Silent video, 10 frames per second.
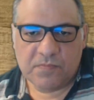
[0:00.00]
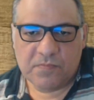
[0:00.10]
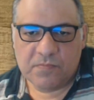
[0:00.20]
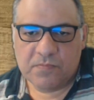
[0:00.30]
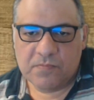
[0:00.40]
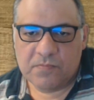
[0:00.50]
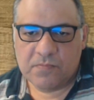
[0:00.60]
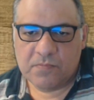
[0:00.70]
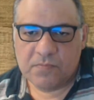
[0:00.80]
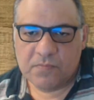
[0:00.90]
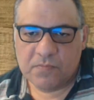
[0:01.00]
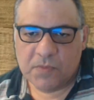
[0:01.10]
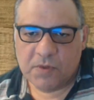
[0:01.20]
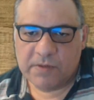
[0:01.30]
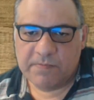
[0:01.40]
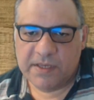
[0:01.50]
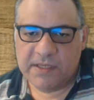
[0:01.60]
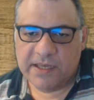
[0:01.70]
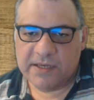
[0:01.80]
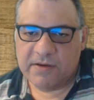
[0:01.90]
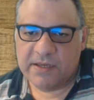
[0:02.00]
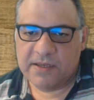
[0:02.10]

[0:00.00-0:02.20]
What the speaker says: I can pin that guy.